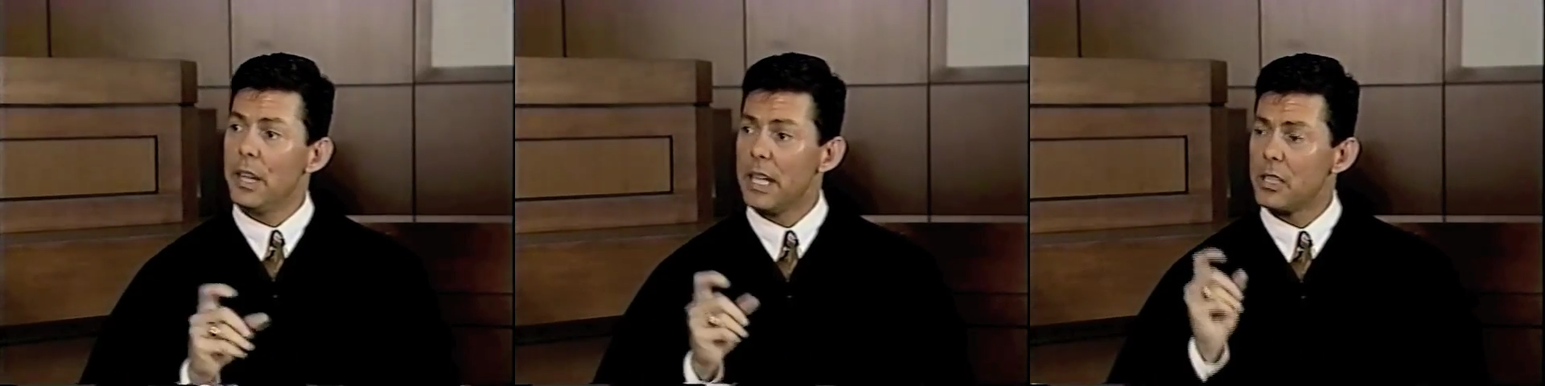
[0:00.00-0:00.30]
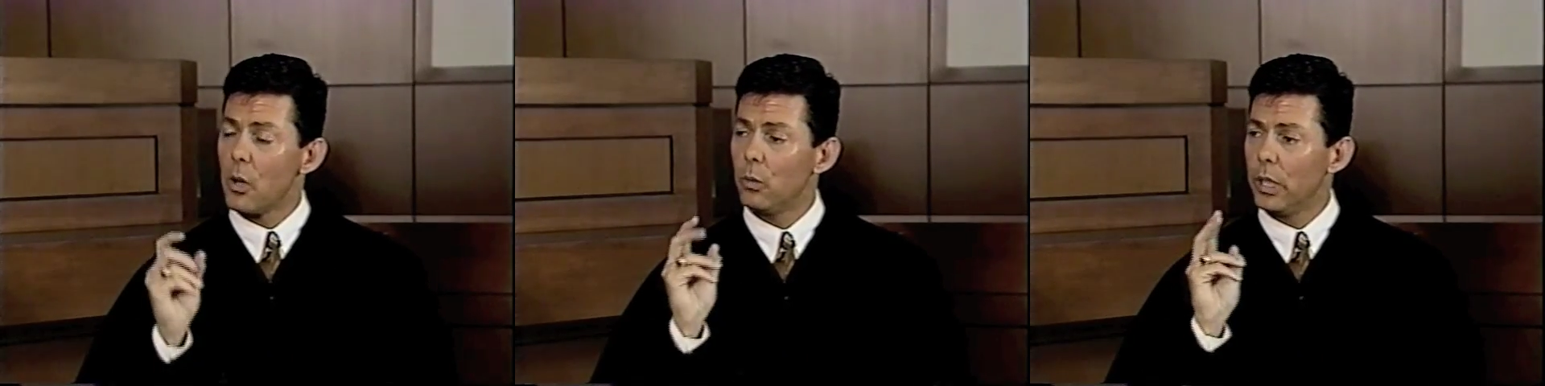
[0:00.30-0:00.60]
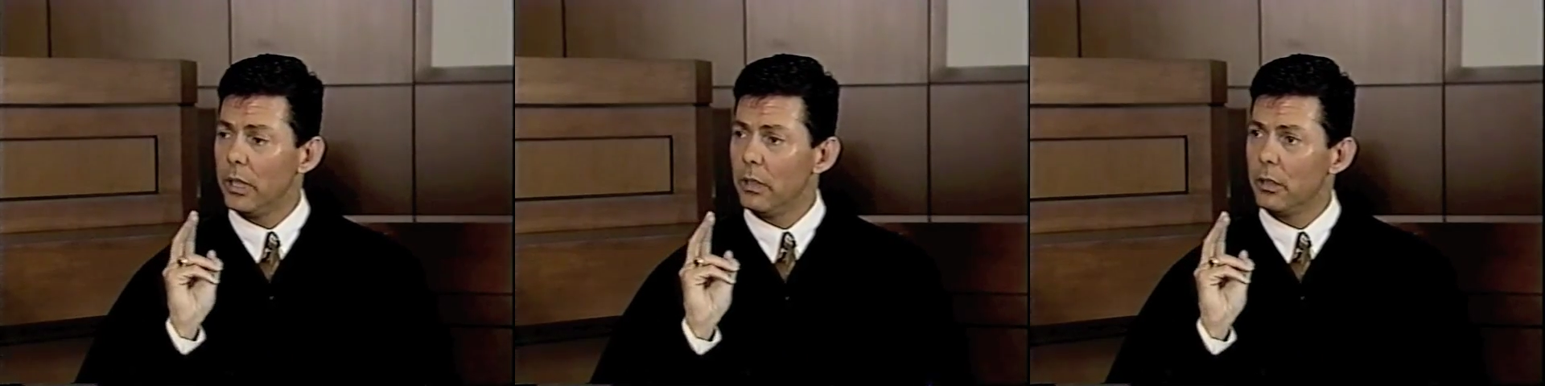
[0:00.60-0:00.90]
That's
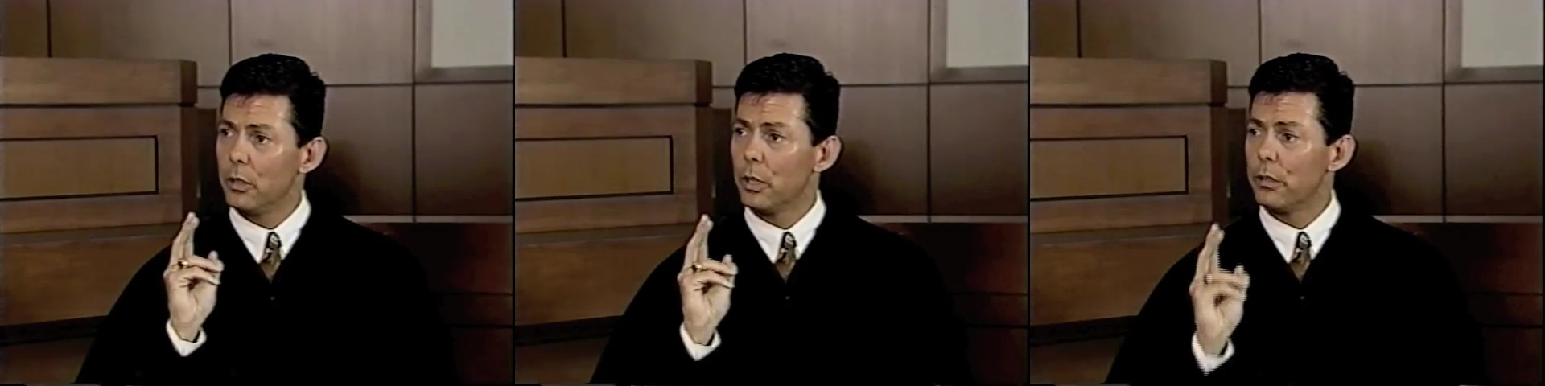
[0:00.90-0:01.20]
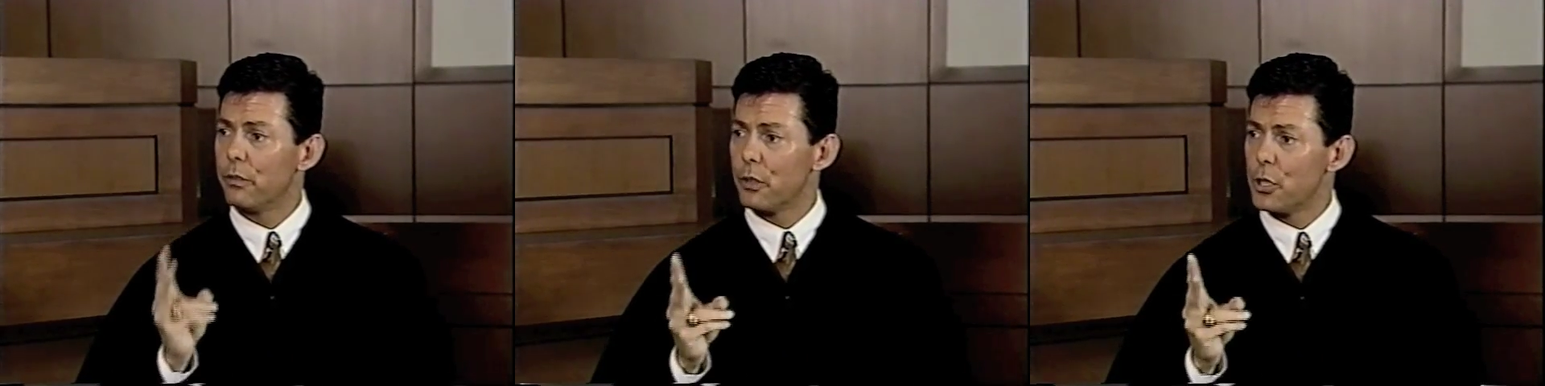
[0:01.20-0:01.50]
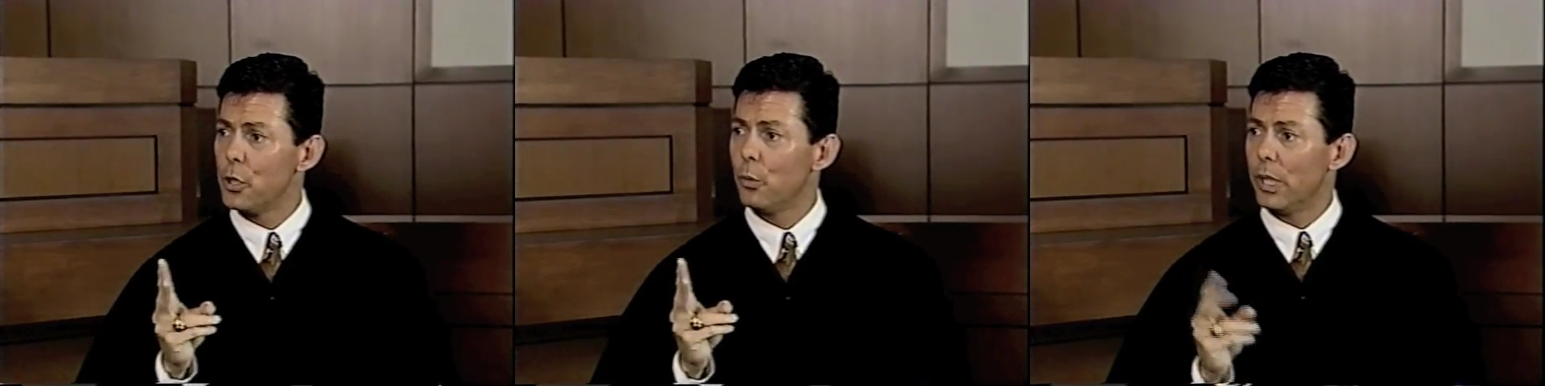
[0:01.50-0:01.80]
only good for
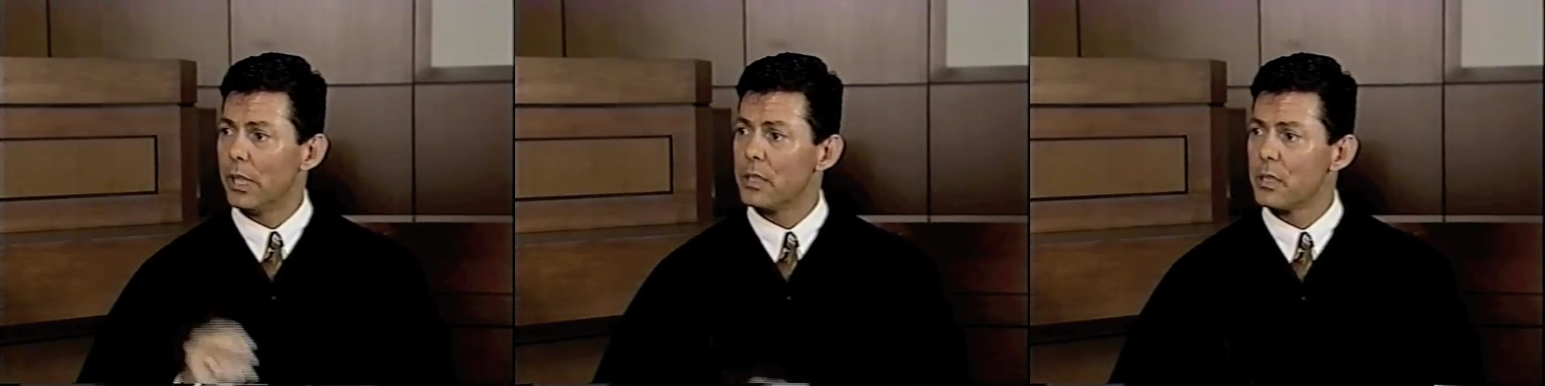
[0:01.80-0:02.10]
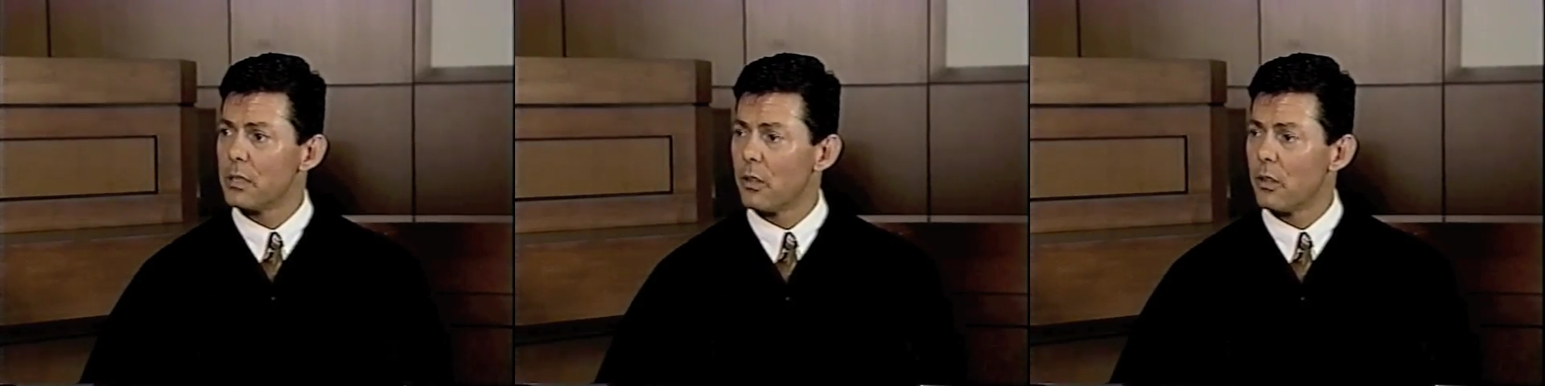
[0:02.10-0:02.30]
2 weeks.